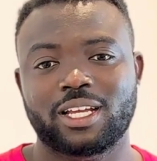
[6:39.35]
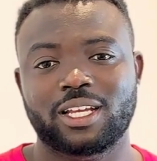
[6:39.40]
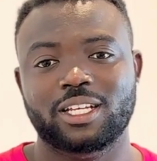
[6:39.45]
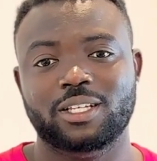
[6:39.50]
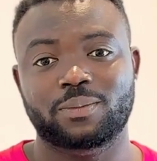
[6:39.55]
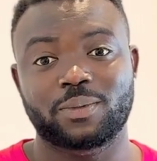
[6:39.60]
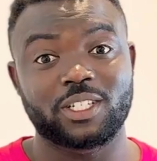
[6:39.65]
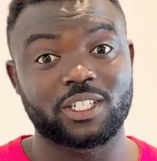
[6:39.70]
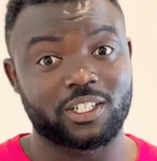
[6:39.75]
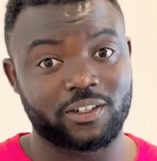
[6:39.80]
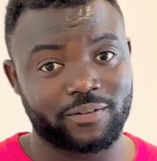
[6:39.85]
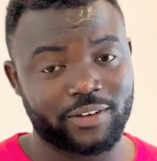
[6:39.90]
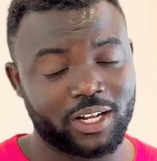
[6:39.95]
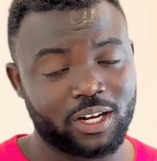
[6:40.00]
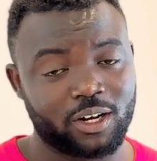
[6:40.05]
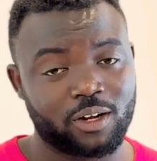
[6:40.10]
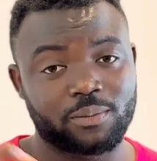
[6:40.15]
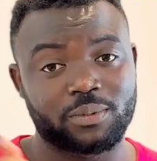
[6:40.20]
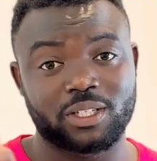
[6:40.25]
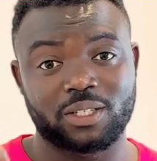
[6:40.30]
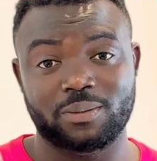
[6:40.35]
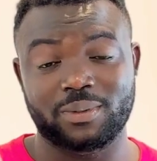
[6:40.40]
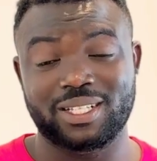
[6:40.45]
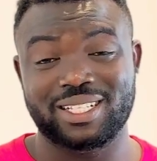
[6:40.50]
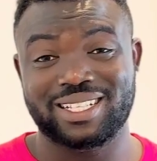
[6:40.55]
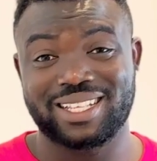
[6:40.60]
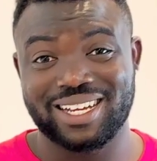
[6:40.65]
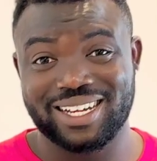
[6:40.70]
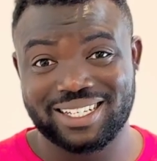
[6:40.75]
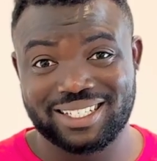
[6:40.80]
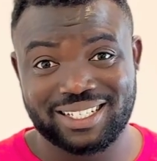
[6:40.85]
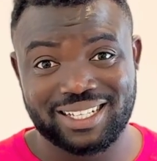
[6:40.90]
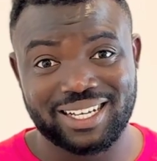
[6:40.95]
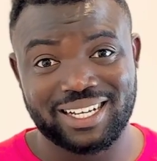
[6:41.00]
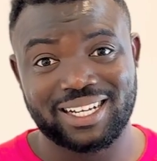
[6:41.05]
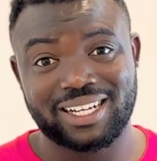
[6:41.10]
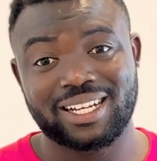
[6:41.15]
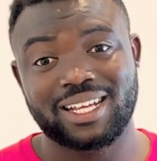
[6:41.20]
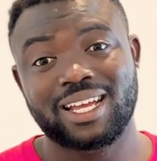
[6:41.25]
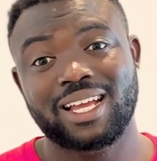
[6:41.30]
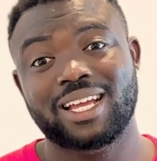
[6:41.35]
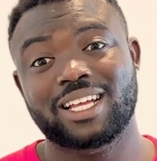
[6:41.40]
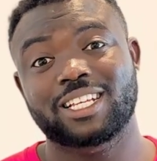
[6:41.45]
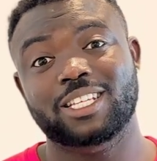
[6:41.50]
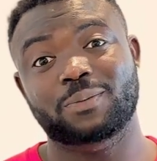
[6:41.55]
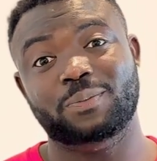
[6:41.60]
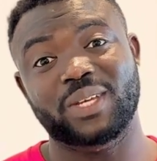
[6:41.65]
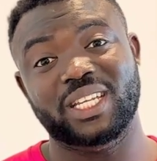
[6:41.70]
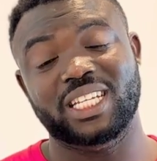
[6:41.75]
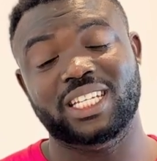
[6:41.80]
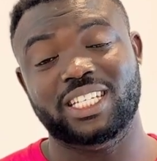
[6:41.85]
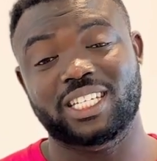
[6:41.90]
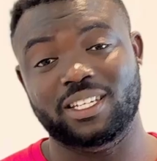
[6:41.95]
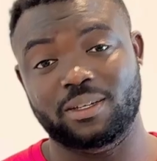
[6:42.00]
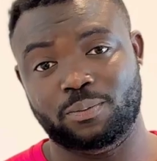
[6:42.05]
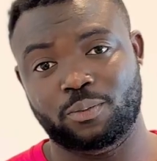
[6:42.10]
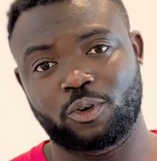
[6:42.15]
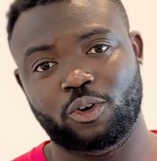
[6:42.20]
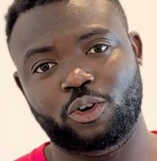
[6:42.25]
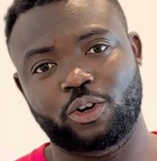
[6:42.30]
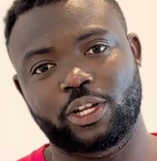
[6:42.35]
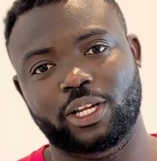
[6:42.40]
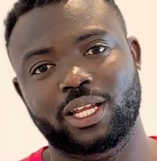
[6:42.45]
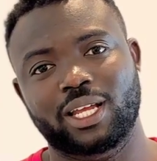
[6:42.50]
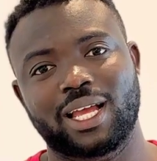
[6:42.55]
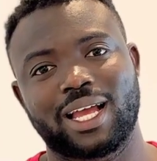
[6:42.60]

it's been developed, it's been tested, it's been deployed,